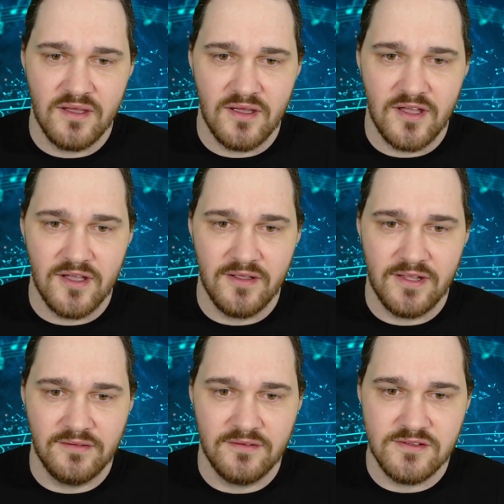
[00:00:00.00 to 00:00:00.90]
Uh,
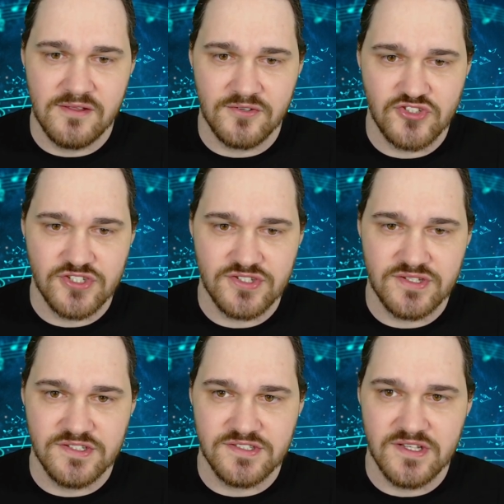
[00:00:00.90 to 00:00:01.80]
and there's just
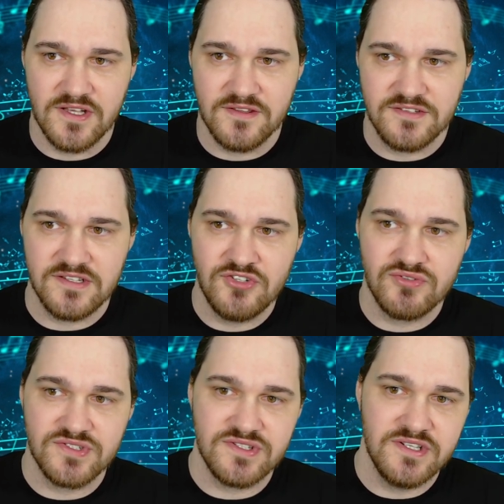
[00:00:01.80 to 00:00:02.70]
this uh, this
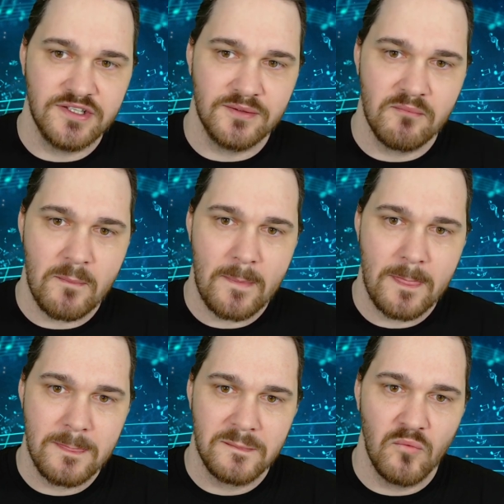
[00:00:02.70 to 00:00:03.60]
interesting
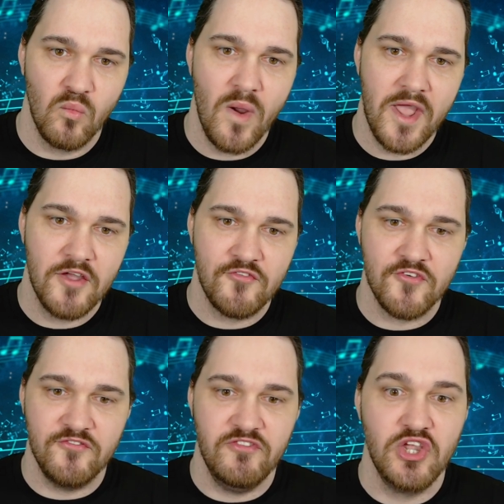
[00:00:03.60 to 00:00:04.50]
way of
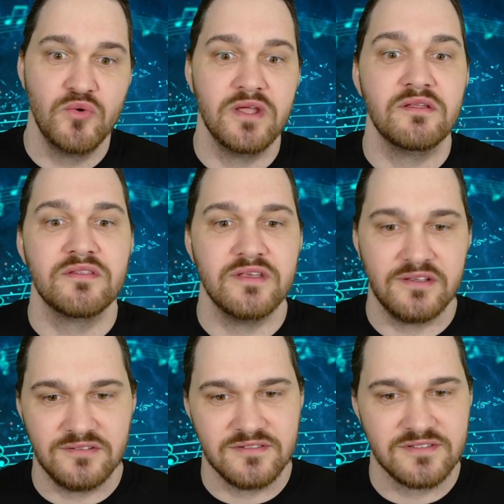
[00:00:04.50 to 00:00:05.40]
viewing
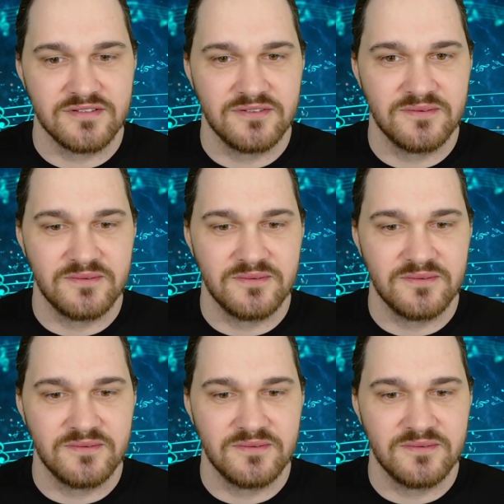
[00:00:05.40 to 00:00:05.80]
things.